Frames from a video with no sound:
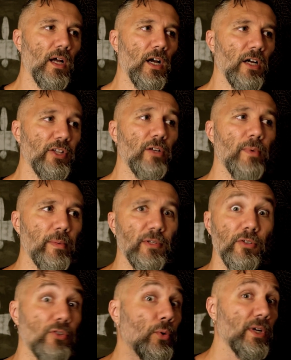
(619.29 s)
you can maybe do
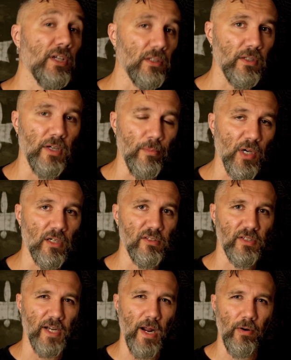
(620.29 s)
20 or 30 models
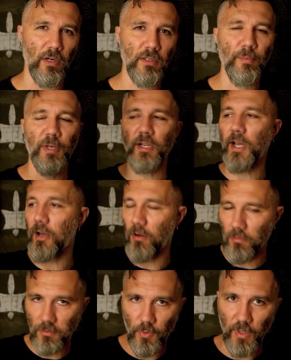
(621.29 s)
an hour, depending on how
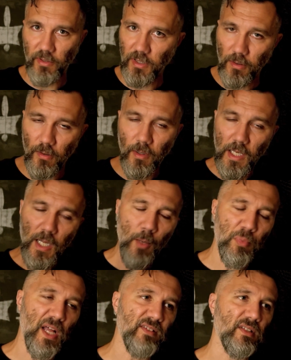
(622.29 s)
quickly the
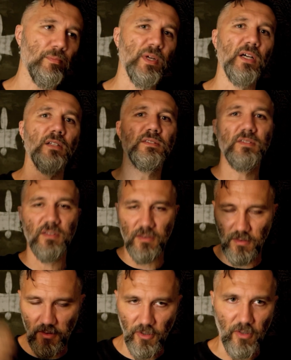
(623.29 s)
plastic melts,
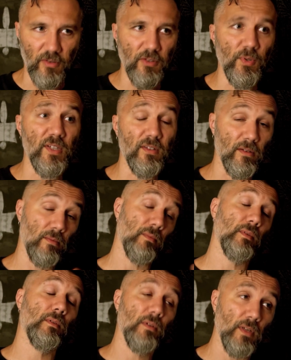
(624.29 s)
and you can squeeze,
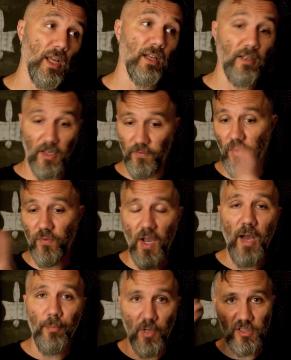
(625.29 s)
and if you've
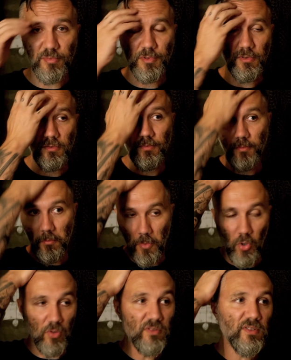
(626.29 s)
got multiple
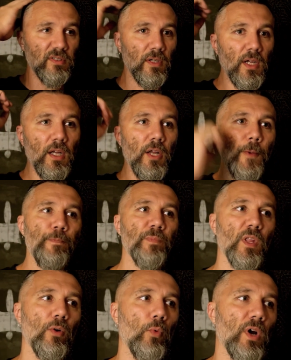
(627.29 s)
molds.
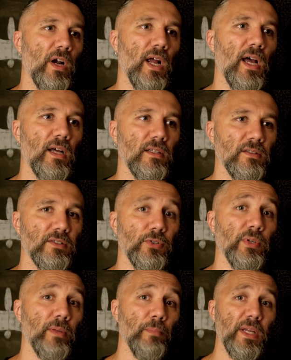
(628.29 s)
Whereas
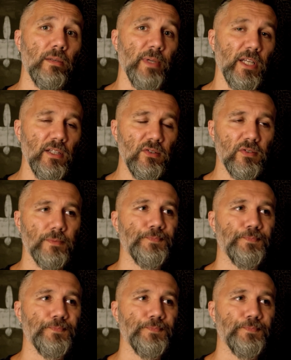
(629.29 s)
doing metal minis,